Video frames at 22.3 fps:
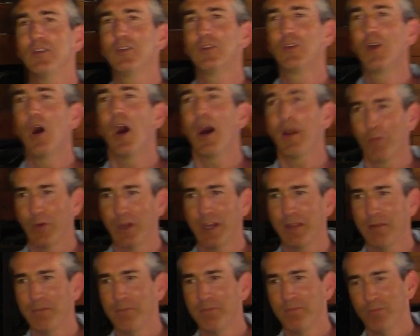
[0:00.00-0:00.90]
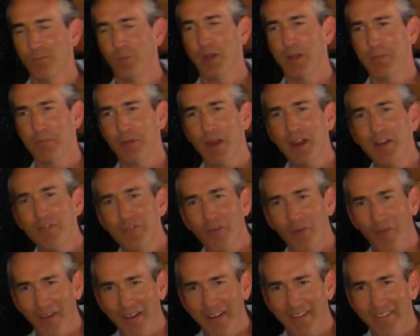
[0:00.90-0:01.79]
got what he prayed
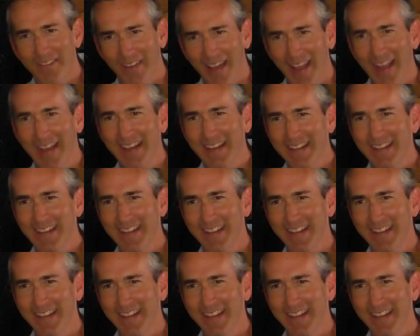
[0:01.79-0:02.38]
for, right?